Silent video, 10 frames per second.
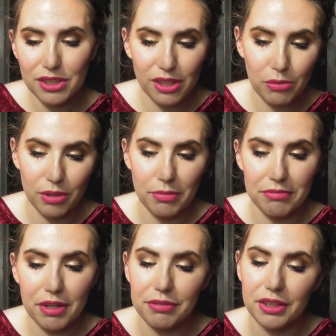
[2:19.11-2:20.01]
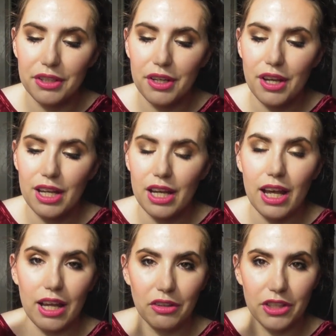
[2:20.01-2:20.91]
is like one of my favourite
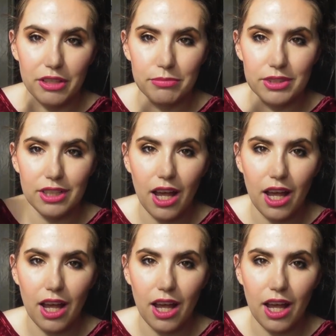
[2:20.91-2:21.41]
hand creams.